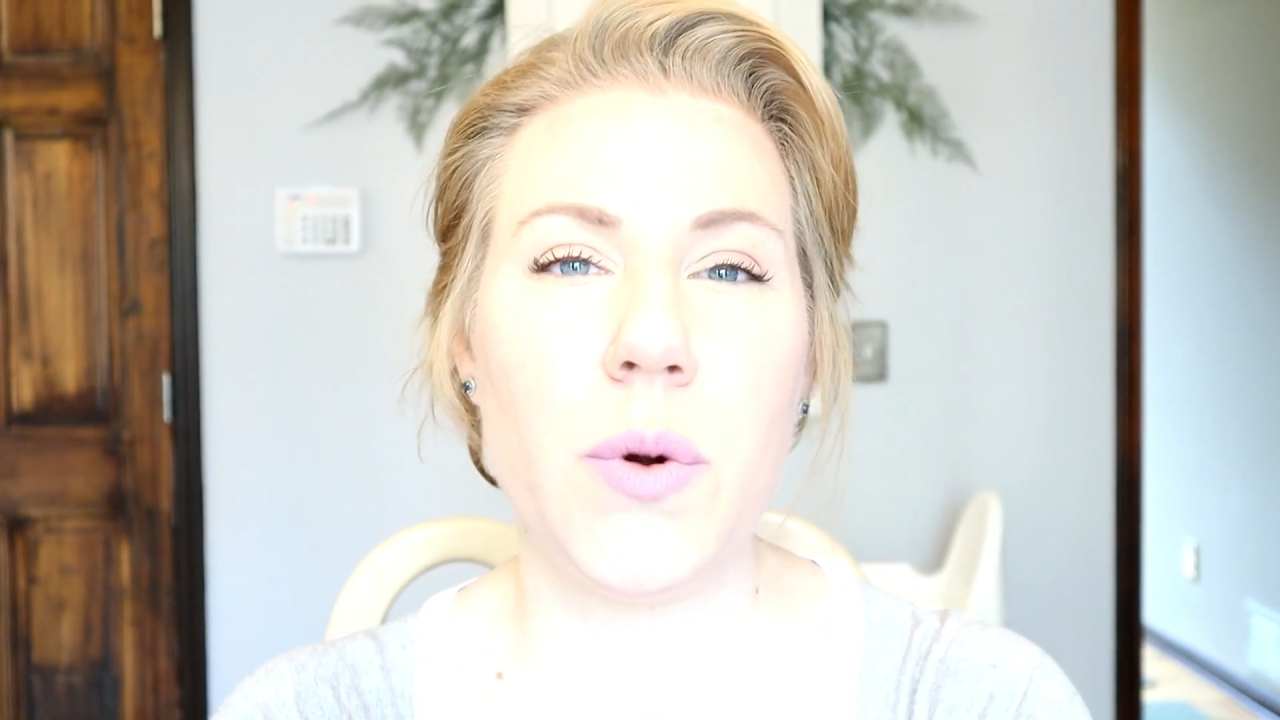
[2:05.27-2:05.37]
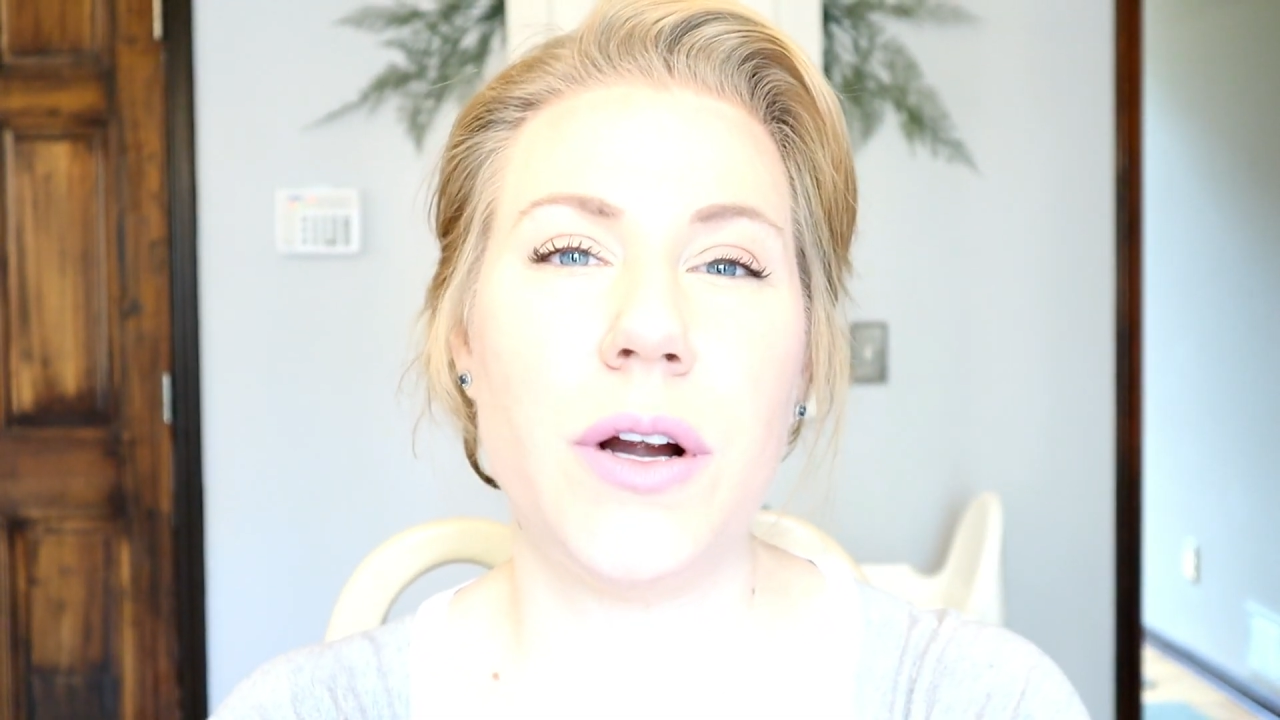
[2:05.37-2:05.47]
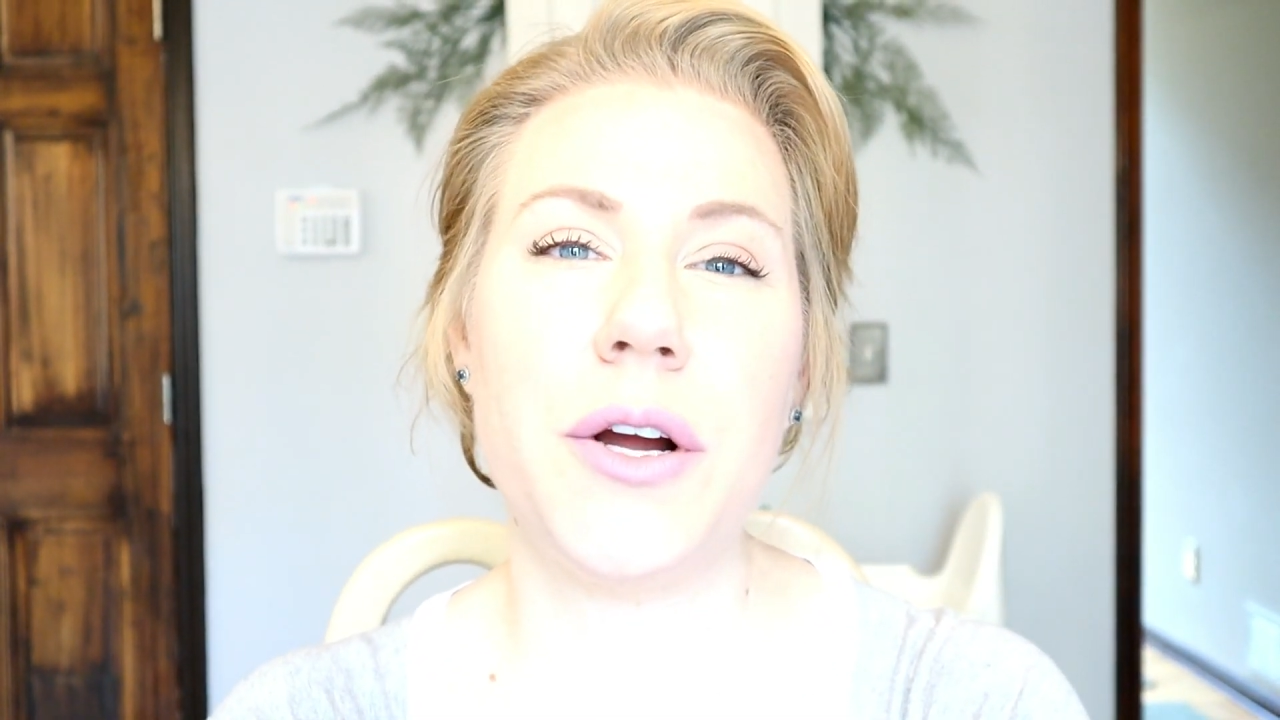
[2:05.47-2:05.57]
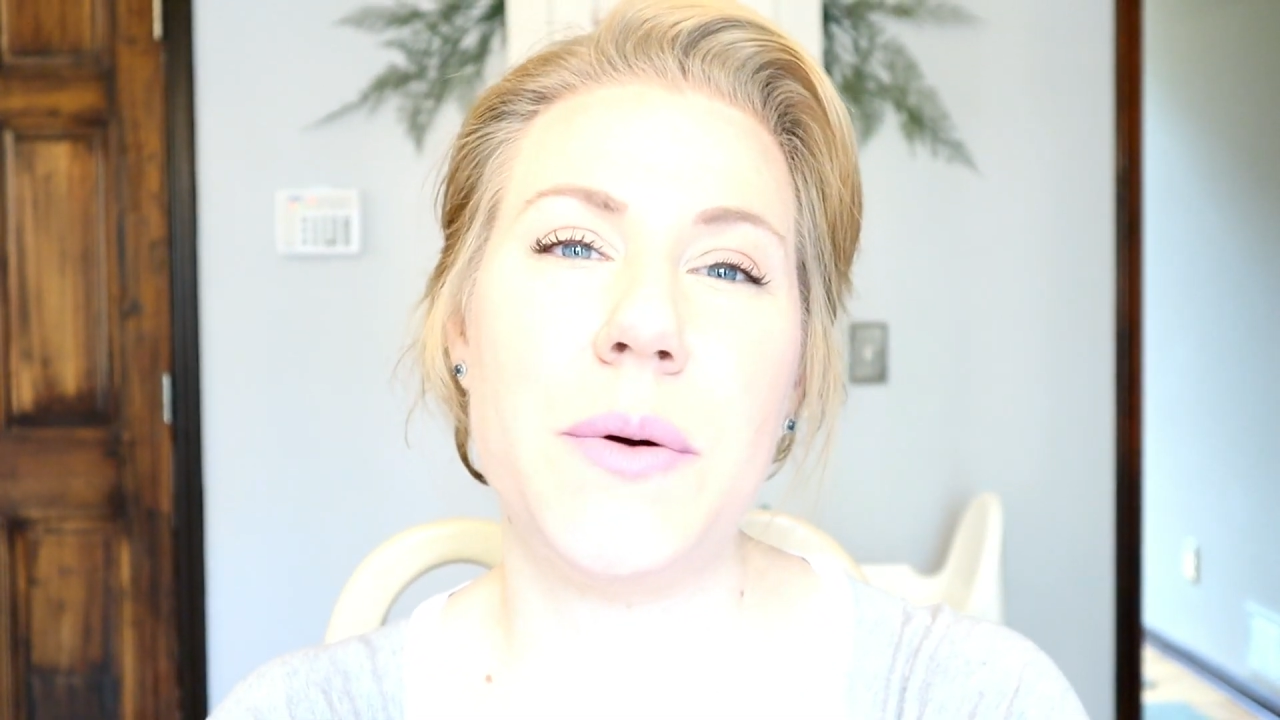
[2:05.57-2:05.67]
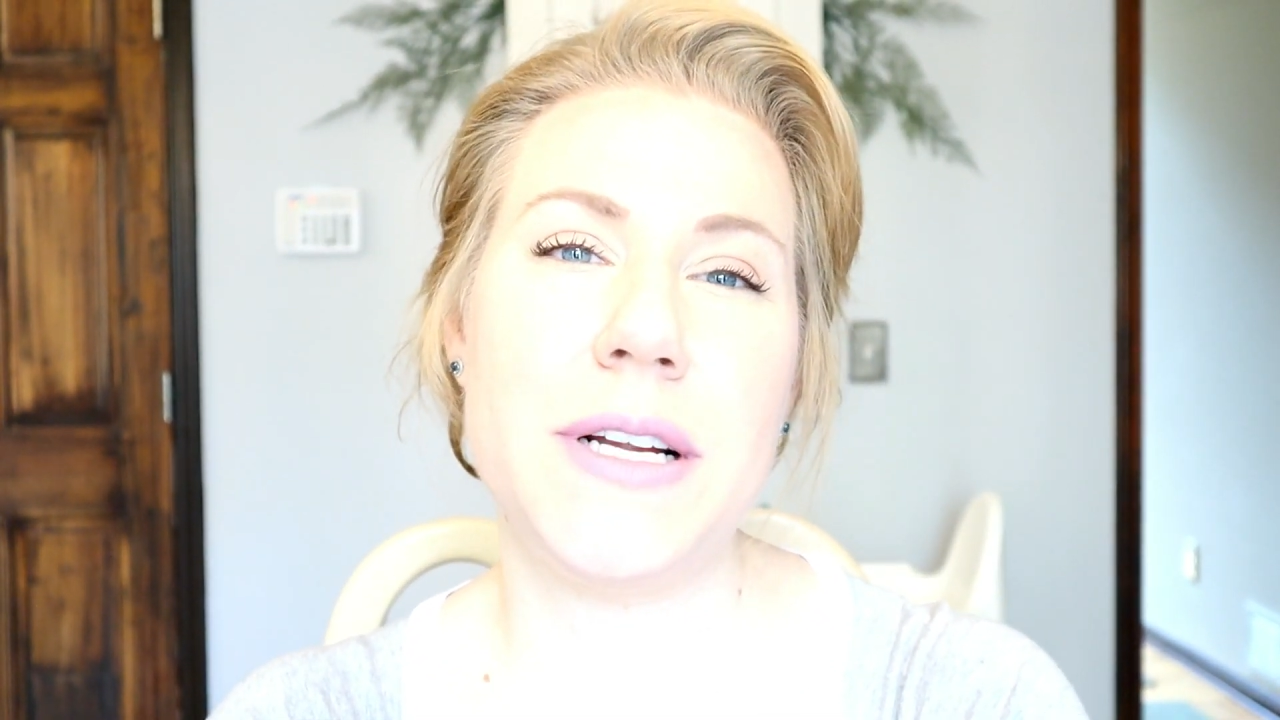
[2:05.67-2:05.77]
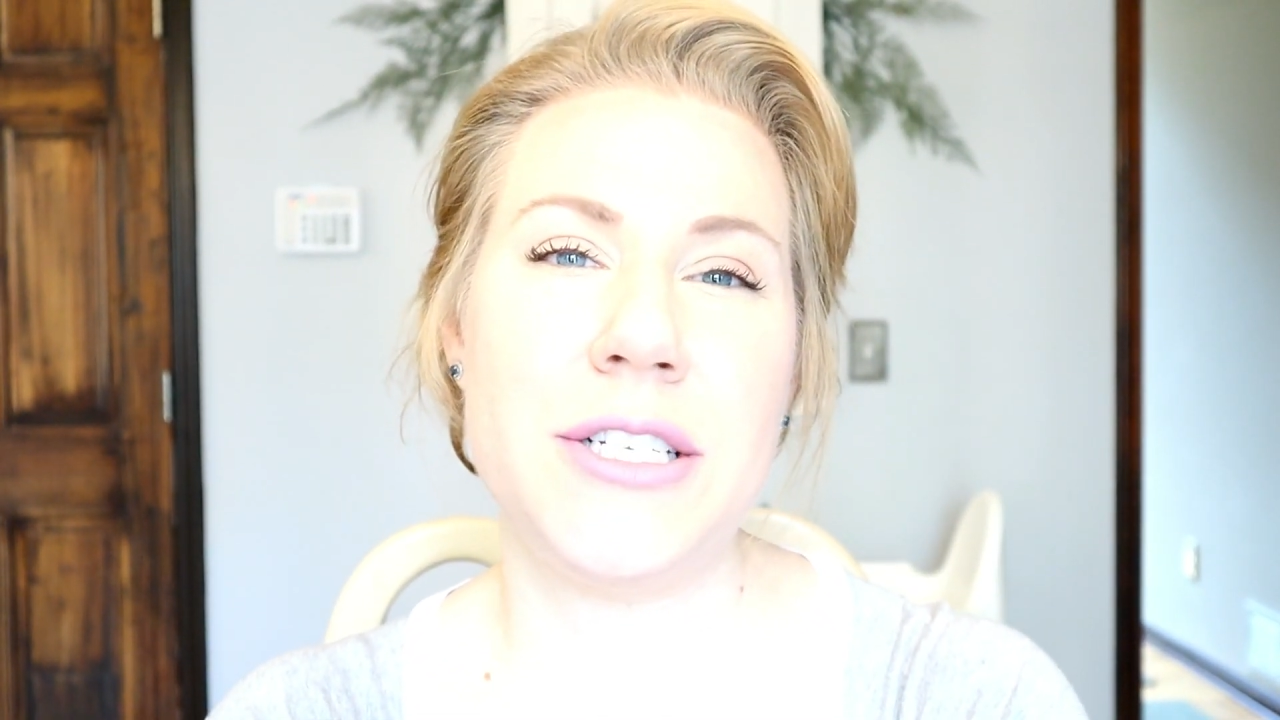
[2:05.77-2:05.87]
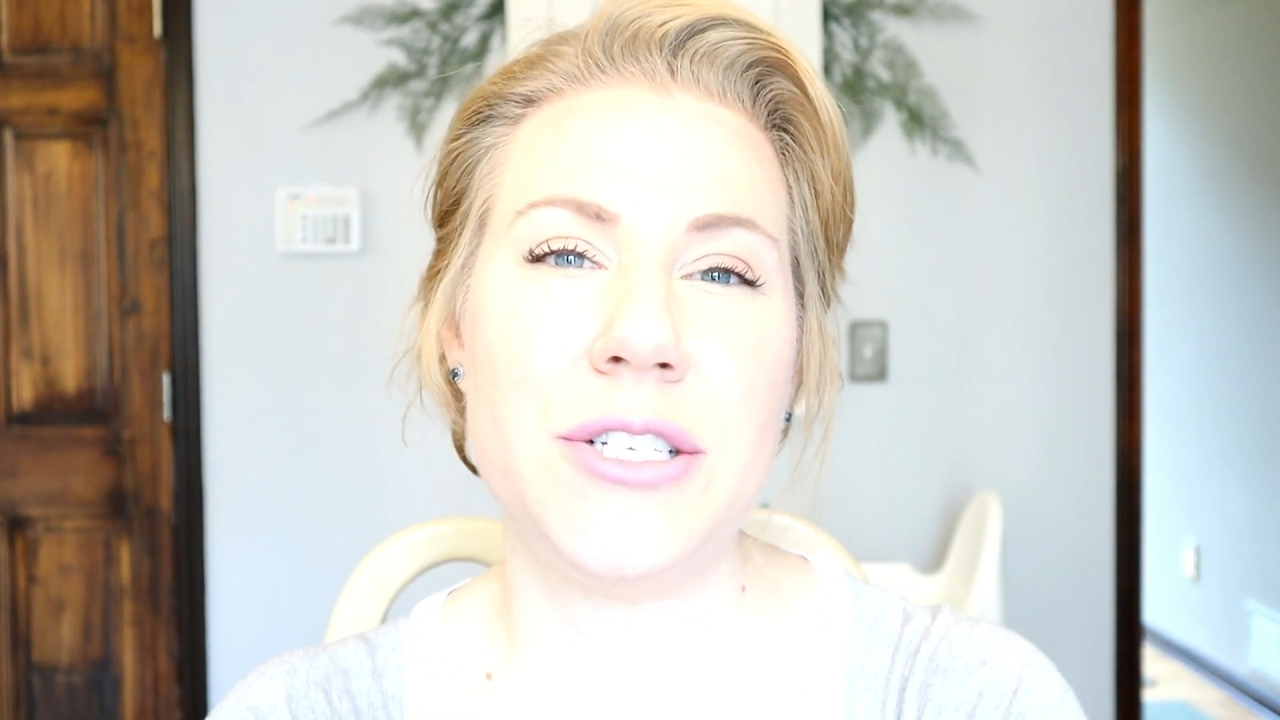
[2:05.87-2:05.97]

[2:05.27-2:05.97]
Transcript: we're going